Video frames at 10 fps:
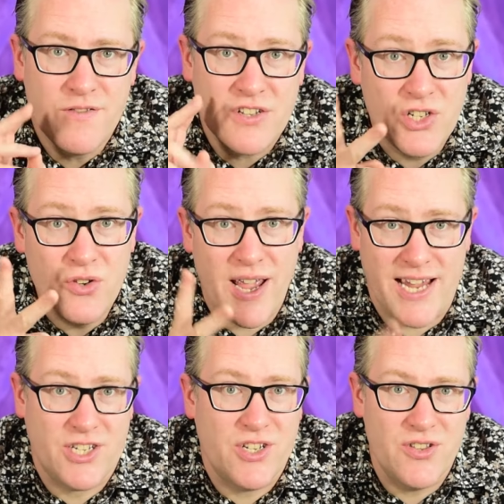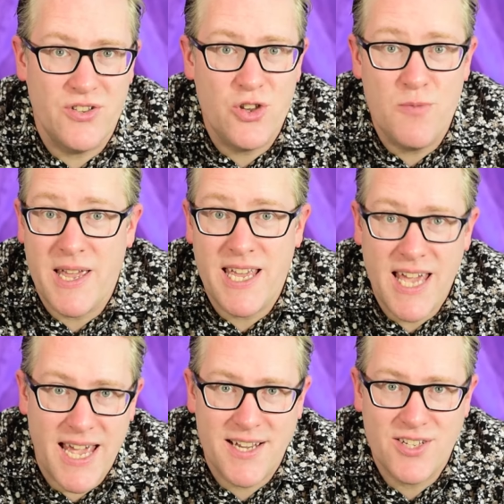For two actions, you may
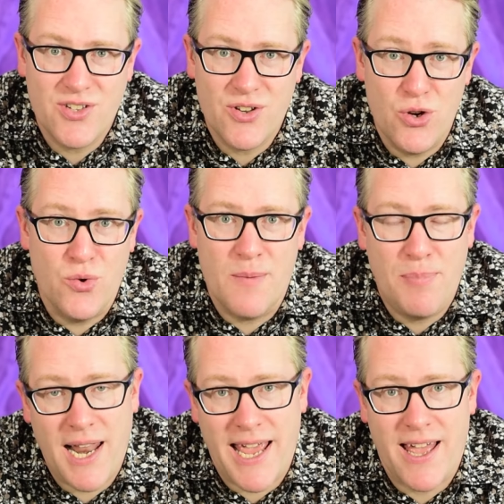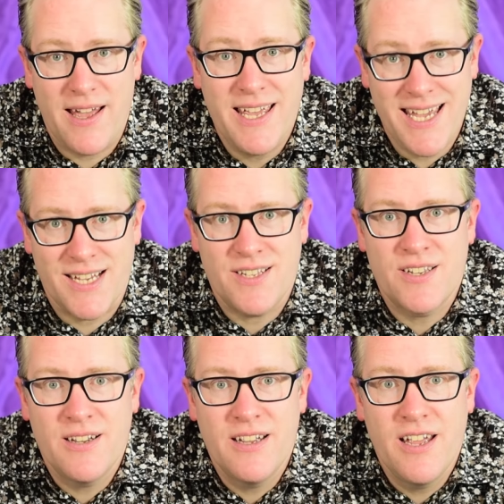guess who a player is.